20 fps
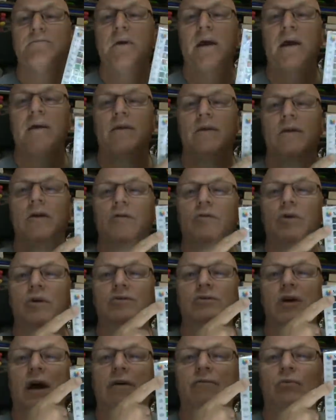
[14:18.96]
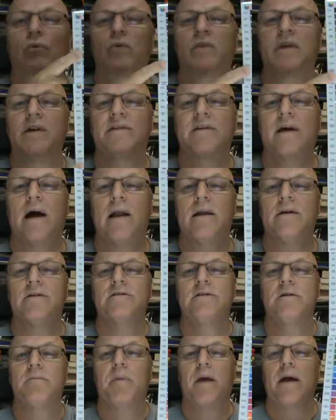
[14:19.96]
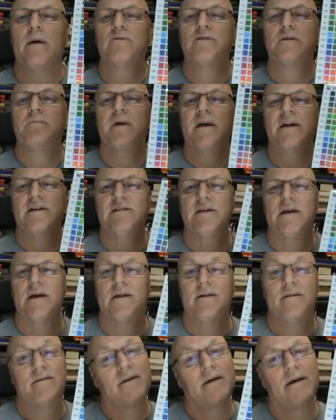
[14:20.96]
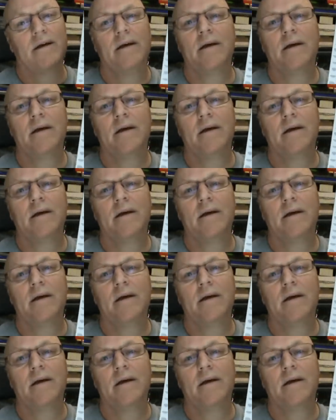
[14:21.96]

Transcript: mean that you've got to have all these colours to be able to mix it and